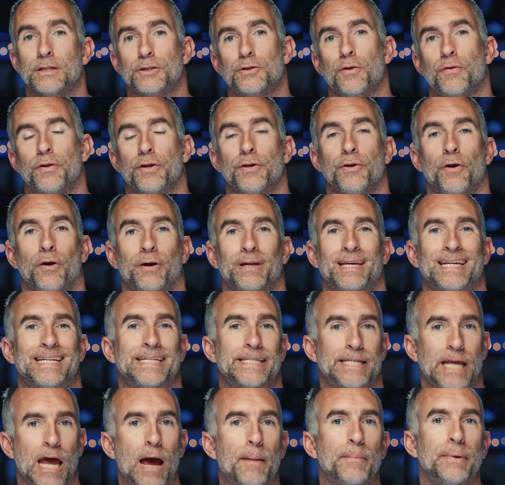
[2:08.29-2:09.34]
so that you're not
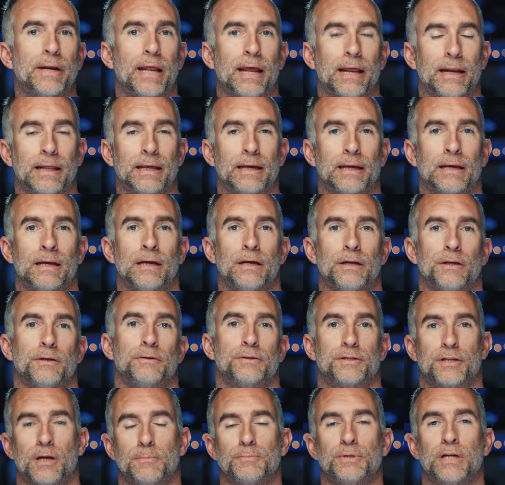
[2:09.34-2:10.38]
contaminating your
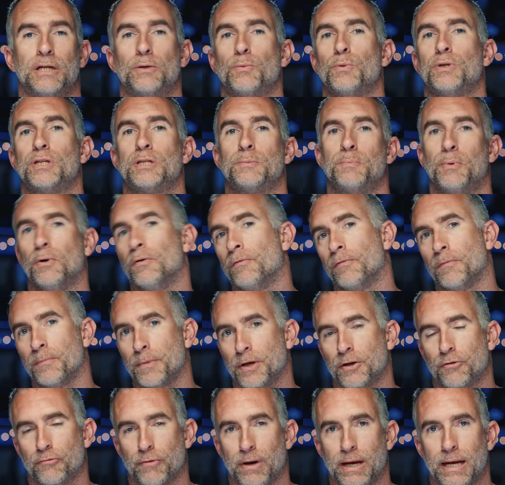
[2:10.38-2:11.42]
subject with spill from
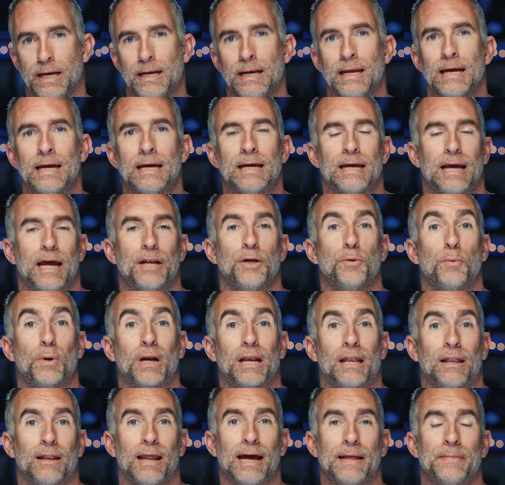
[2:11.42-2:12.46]
the green. And you
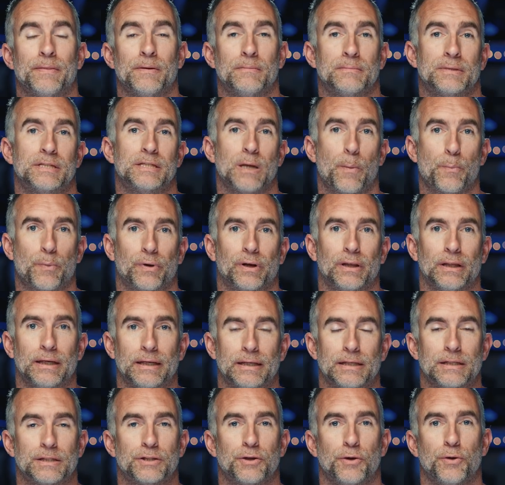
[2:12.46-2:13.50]
want to light them
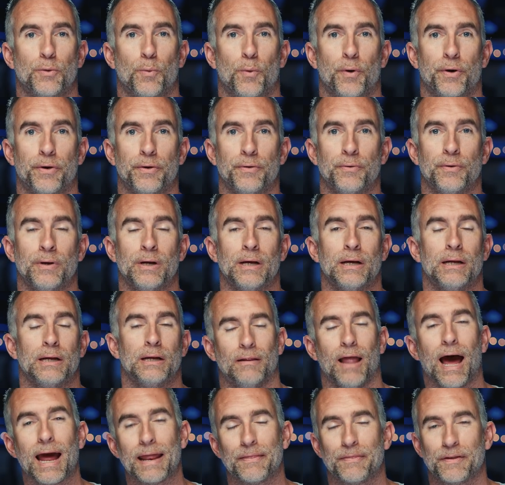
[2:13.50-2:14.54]
separately. So you want to
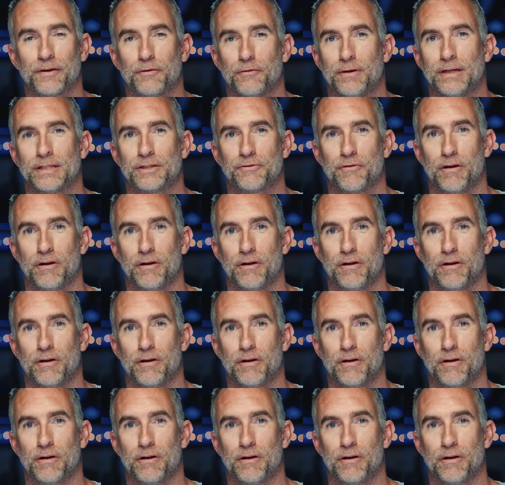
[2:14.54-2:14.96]
light the green